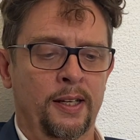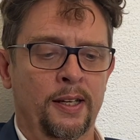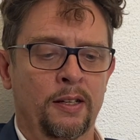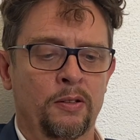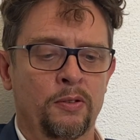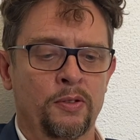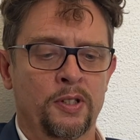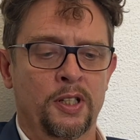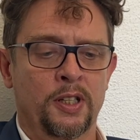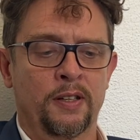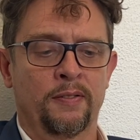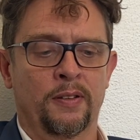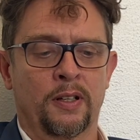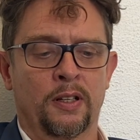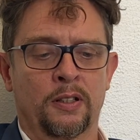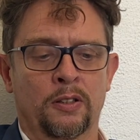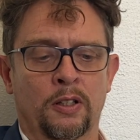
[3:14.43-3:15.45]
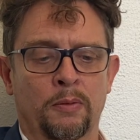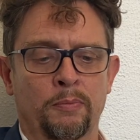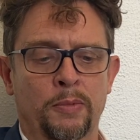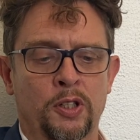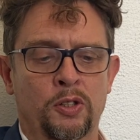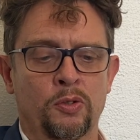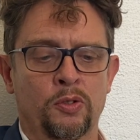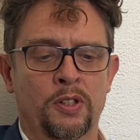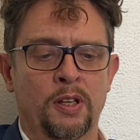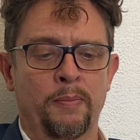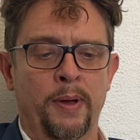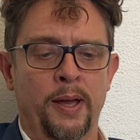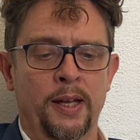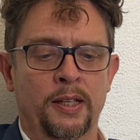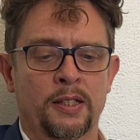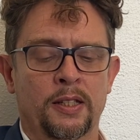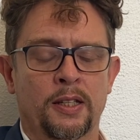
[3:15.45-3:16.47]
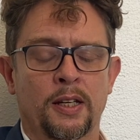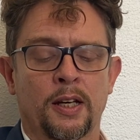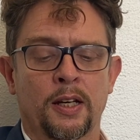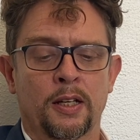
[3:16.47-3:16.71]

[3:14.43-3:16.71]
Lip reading: inclusive and ambitious debate,